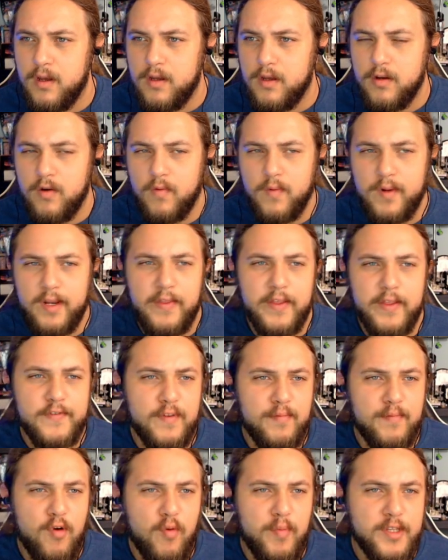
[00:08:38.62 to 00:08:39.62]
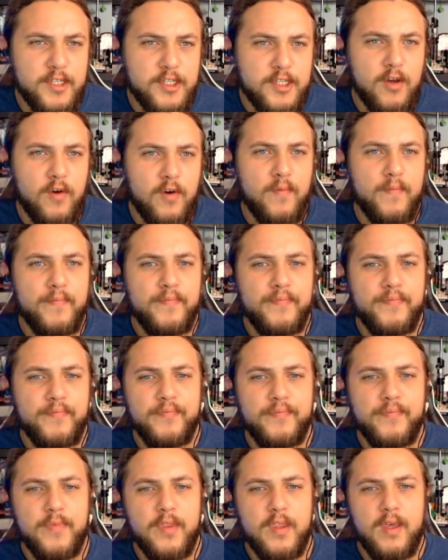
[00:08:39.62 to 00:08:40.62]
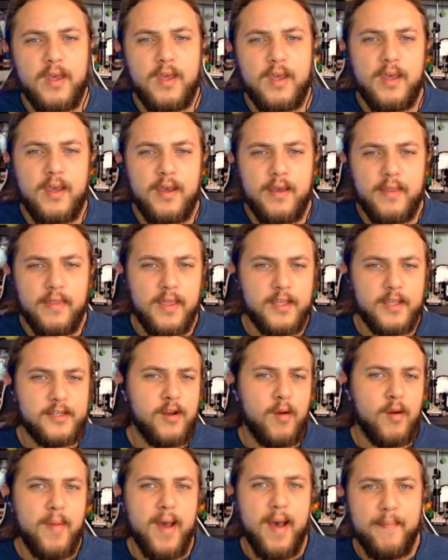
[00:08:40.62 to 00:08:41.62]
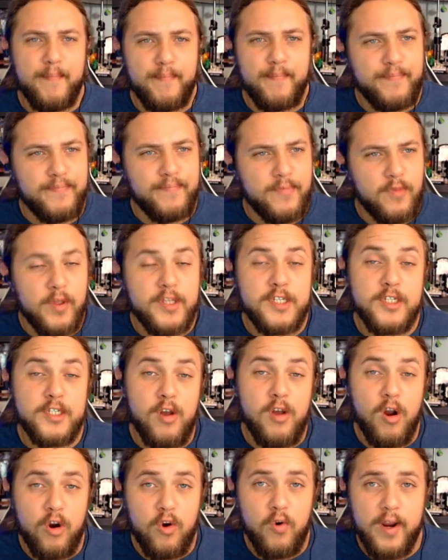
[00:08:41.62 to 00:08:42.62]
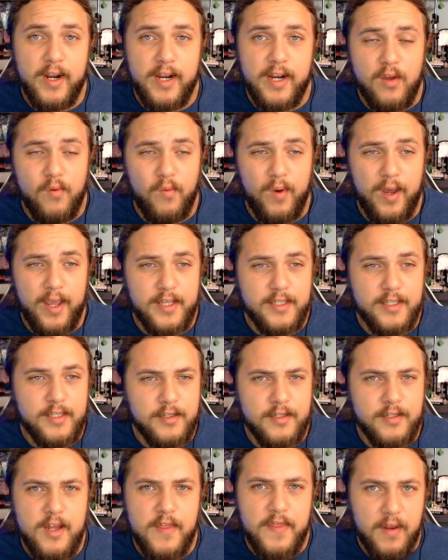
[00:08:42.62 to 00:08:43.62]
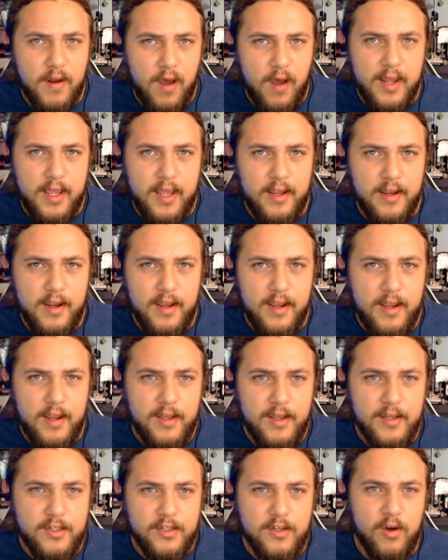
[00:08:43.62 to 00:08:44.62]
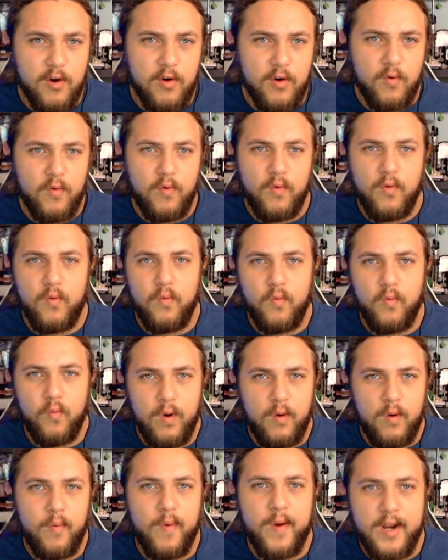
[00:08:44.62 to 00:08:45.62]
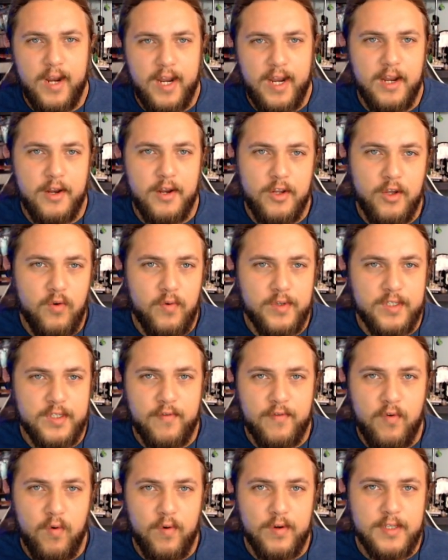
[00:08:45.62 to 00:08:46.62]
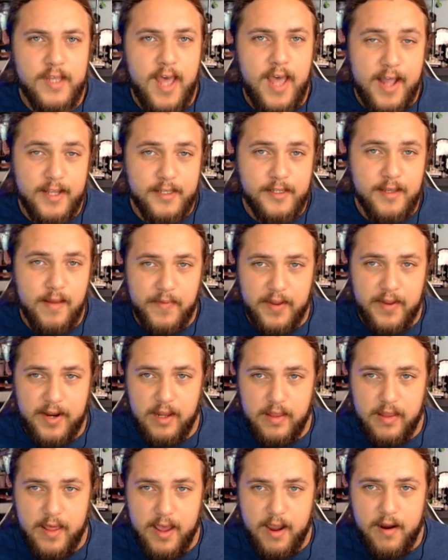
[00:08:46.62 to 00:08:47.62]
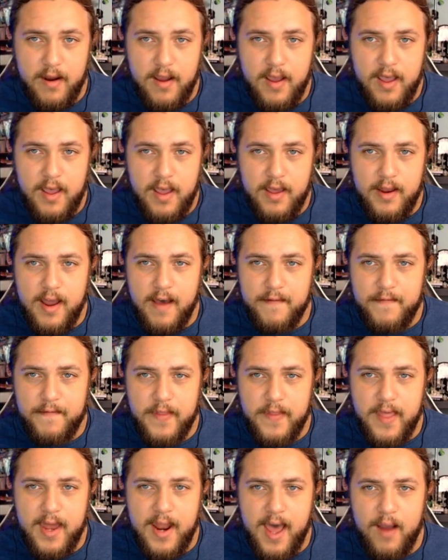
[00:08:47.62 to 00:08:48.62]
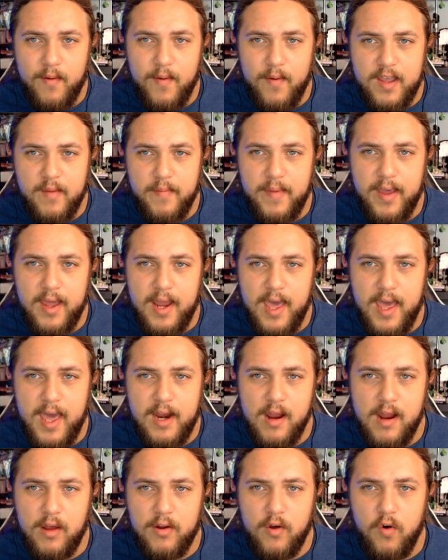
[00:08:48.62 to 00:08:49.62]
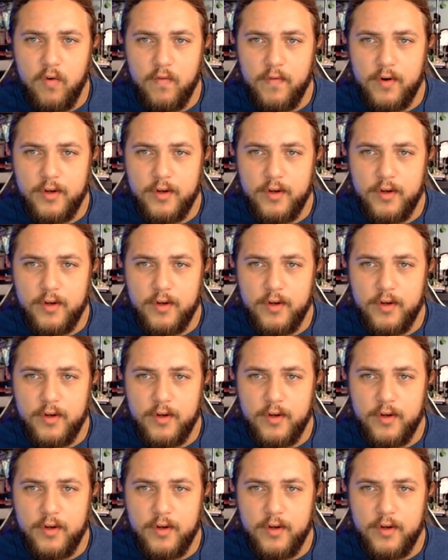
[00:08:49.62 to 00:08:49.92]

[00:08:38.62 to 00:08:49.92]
don't really need this for the moment. So this is our map. This is our grid anyways. There's nothing on it. So what we're going to need to do is, of course, add something into there. Now for that, I recommend heading on over